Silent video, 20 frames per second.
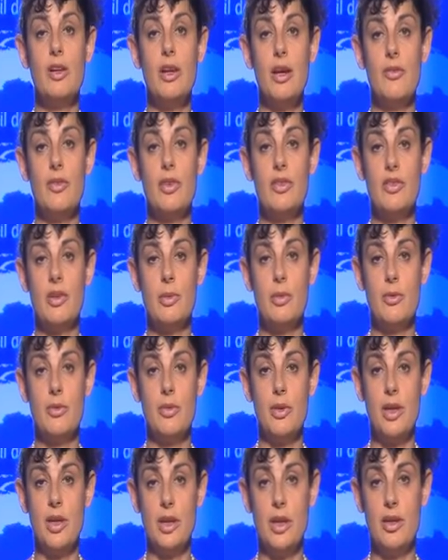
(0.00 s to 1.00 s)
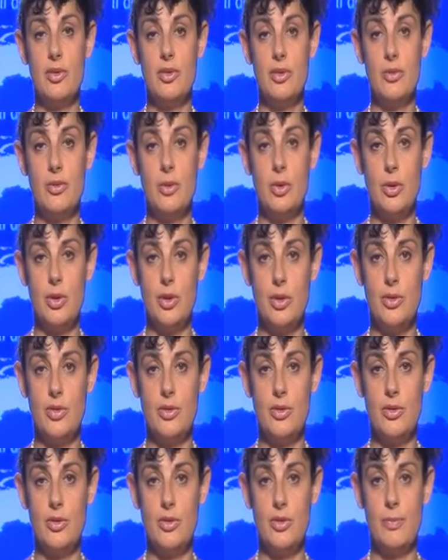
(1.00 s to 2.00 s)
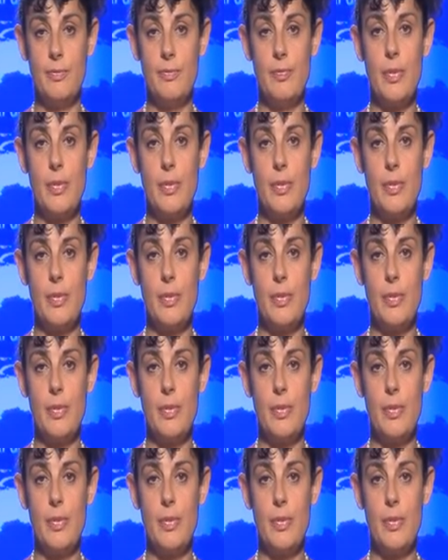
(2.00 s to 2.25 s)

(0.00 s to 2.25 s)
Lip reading: cover some of, at least, of your costs.